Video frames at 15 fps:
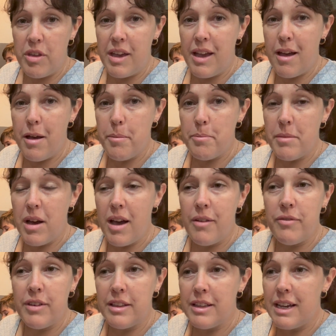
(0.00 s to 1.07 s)
I
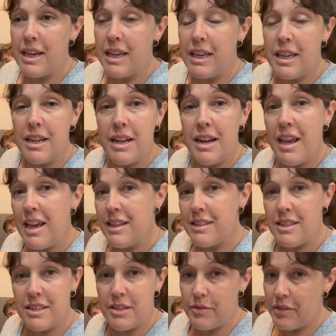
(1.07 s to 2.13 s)
feel like it
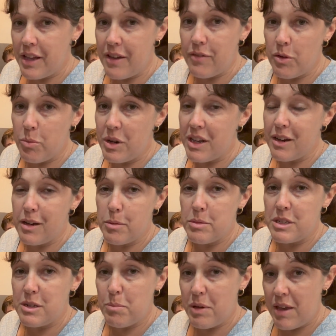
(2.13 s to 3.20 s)
enhances the flavor when it comes
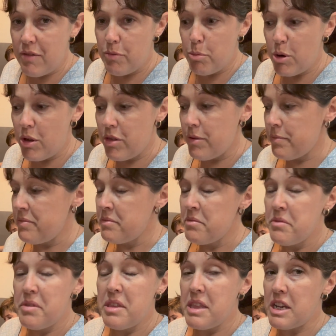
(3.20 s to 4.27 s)
to beef broth.
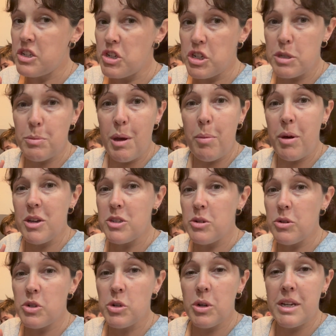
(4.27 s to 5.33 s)
That's just my
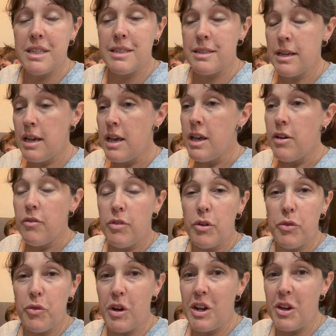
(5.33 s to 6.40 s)
personal choice. Feel
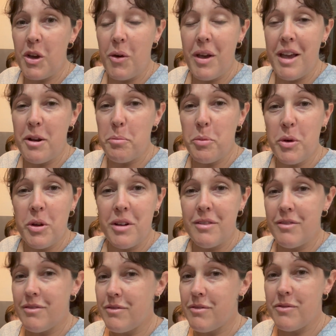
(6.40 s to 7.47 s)
free to go ahead and put
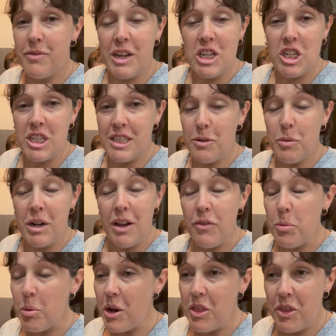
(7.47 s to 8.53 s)
veggies in
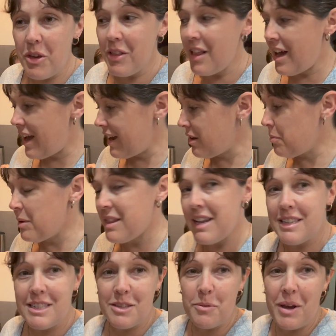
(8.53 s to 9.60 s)
whatever broth you like, but
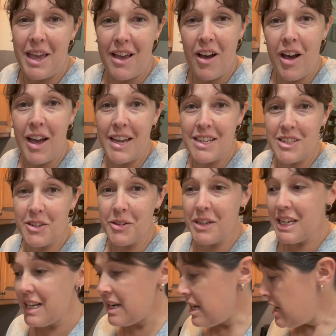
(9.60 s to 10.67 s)
that's the way I do
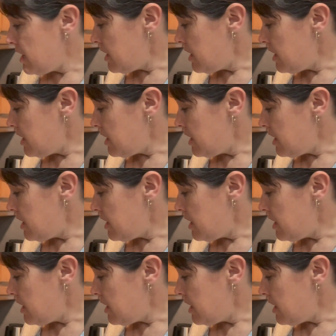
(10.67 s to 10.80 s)
it.